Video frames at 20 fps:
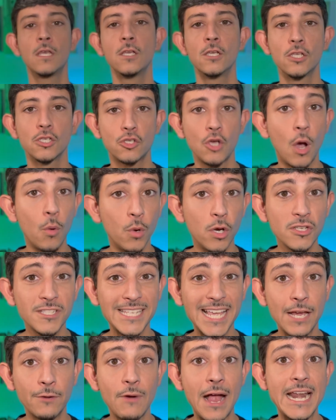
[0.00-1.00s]
So I will
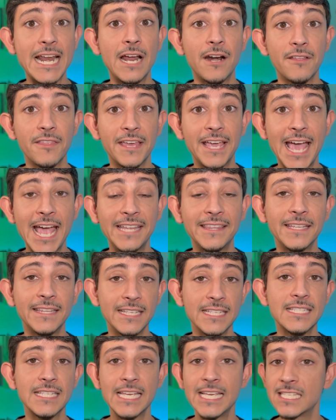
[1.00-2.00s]
say right out of the gate that
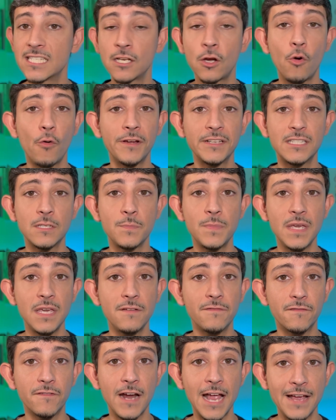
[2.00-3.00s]
this isn't going to be
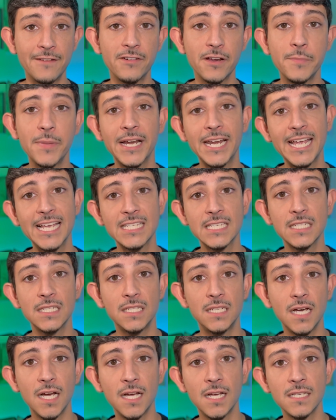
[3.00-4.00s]
for everybody, as it
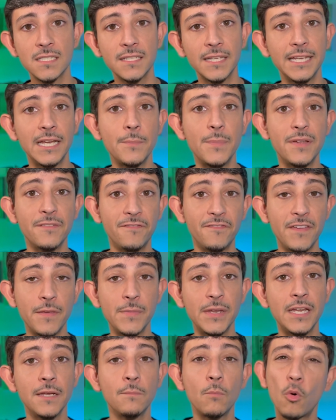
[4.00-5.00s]
does lean a bit
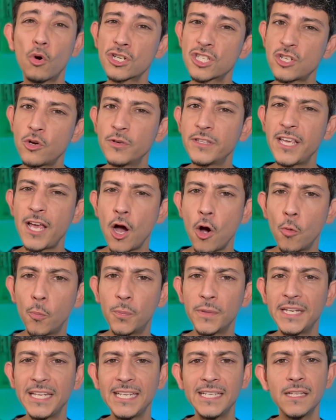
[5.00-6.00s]
feminine, more so in the
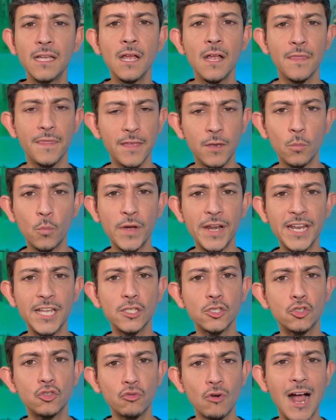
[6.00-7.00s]
opening than when
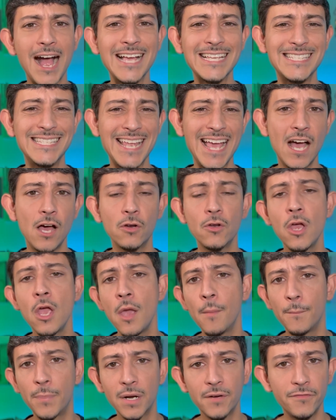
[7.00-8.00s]
it dries down.
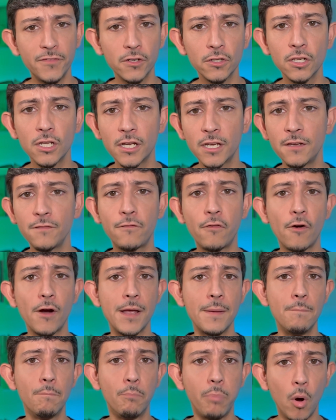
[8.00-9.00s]
But if you're looking for
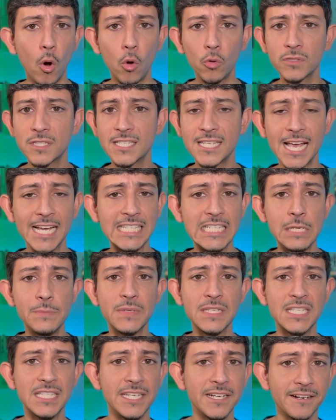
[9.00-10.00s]
a bold, sexy,
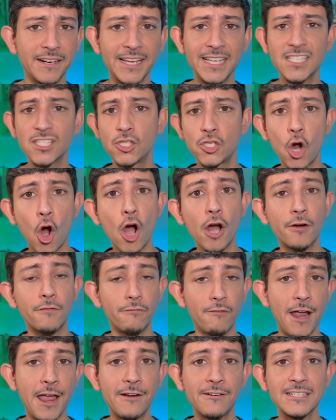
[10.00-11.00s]
mysterious, dark
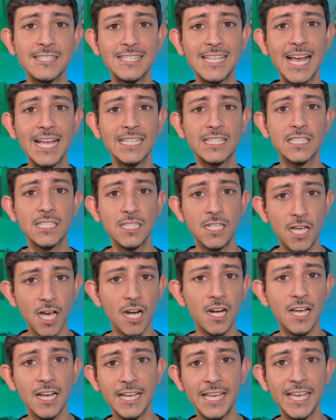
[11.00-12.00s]
fragrance that's
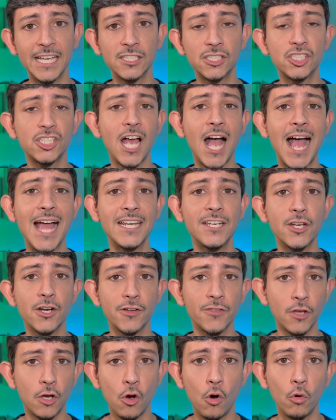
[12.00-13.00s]
gonna again shine
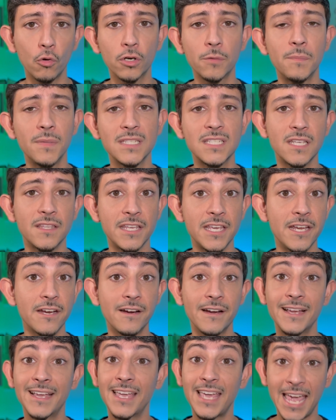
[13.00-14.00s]
during the colder months of the year
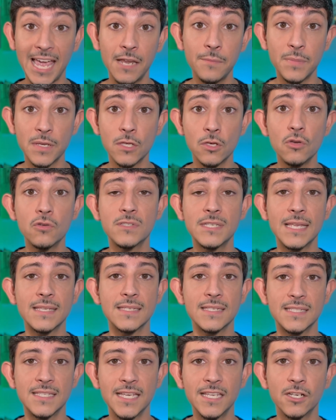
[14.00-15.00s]
and can be used as
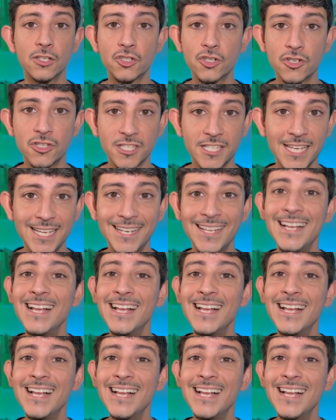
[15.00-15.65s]
a signature scent,